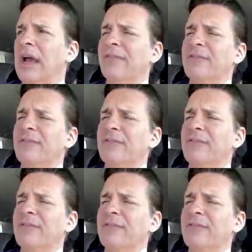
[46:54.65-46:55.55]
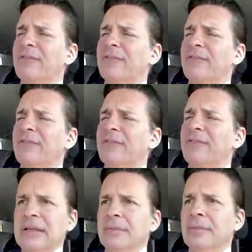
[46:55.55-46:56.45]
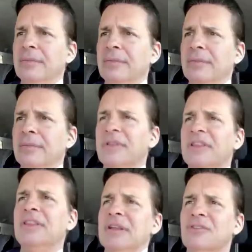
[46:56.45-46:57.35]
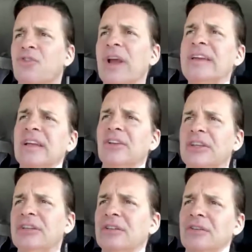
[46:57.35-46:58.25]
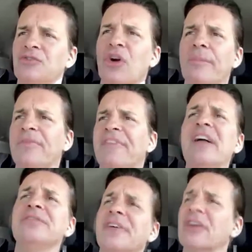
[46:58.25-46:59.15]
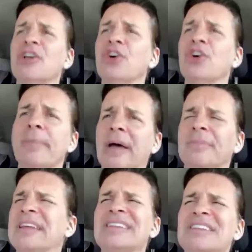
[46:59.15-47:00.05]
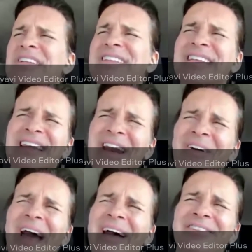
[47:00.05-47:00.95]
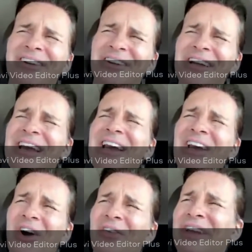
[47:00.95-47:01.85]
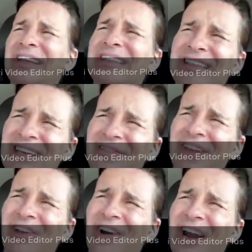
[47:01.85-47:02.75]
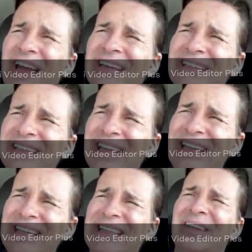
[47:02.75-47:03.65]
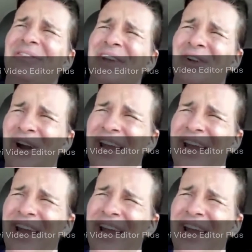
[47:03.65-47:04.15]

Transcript: after we know about the trade deal that Trump felt very good about, but then just after COVID he just didn't feel right. He just didn't feel